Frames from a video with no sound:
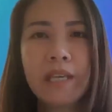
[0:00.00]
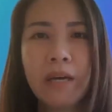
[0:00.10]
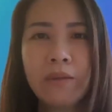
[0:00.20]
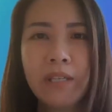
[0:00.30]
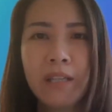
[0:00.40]
So
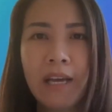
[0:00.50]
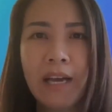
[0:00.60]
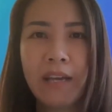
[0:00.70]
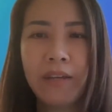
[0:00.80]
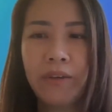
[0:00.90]
it
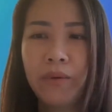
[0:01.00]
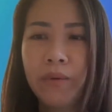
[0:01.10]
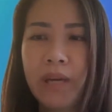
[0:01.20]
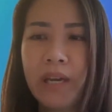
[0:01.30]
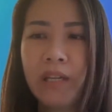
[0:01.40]
sounded like
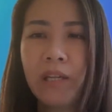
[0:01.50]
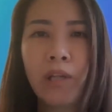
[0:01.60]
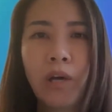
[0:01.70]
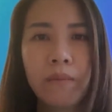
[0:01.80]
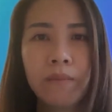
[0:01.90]
you had
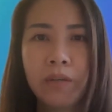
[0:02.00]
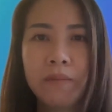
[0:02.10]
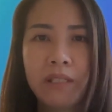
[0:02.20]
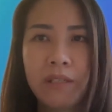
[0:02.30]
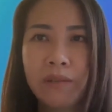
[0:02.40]
a lot more
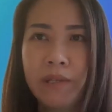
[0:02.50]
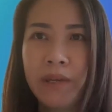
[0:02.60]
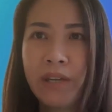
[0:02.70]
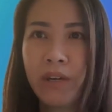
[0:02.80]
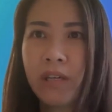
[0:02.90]

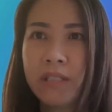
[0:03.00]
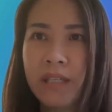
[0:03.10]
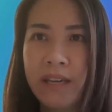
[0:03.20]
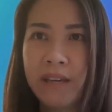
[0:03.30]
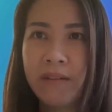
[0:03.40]
material and
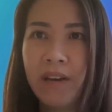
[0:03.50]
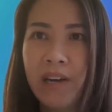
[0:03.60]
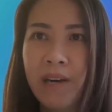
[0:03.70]
content